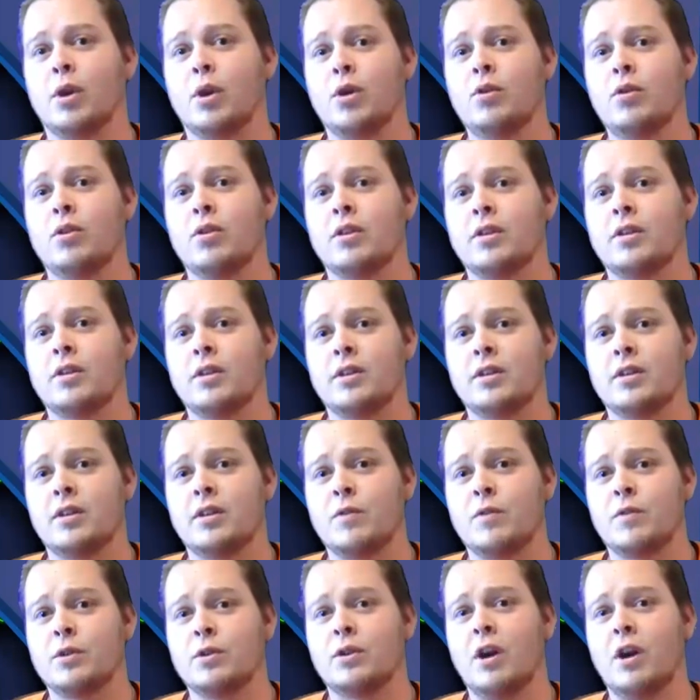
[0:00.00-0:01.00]
Bill,
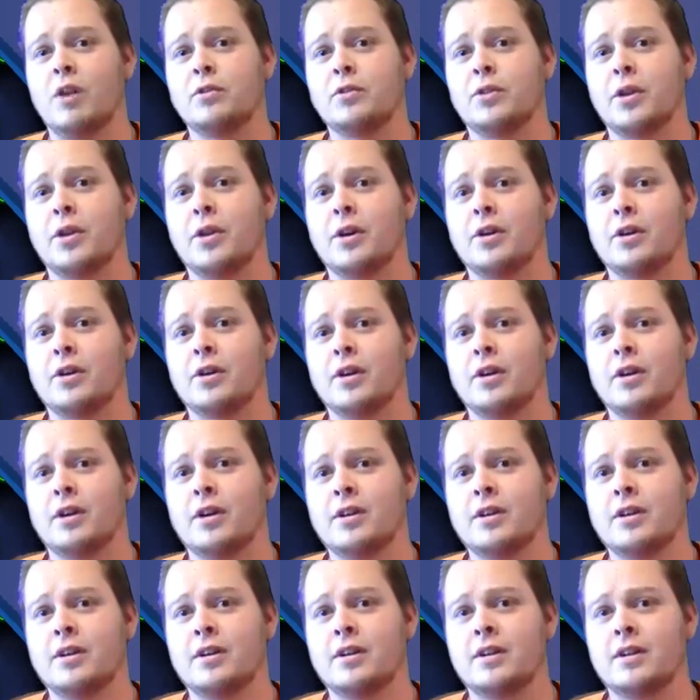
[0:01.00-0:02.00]
if you're out there,
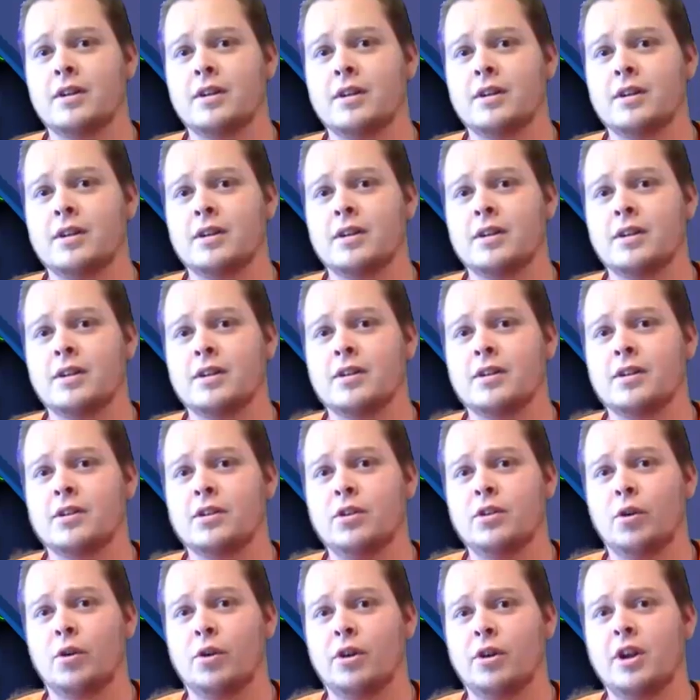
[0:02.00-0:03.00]

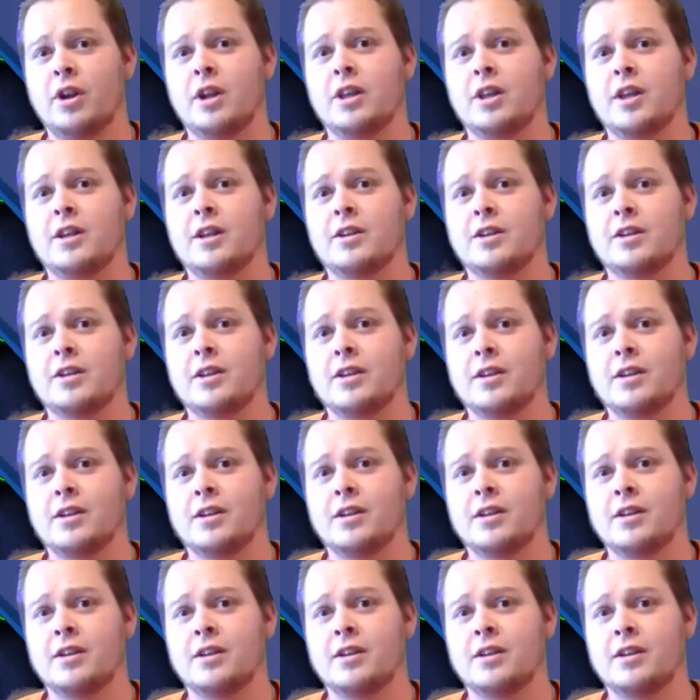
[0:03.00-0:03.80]
you're an idiot.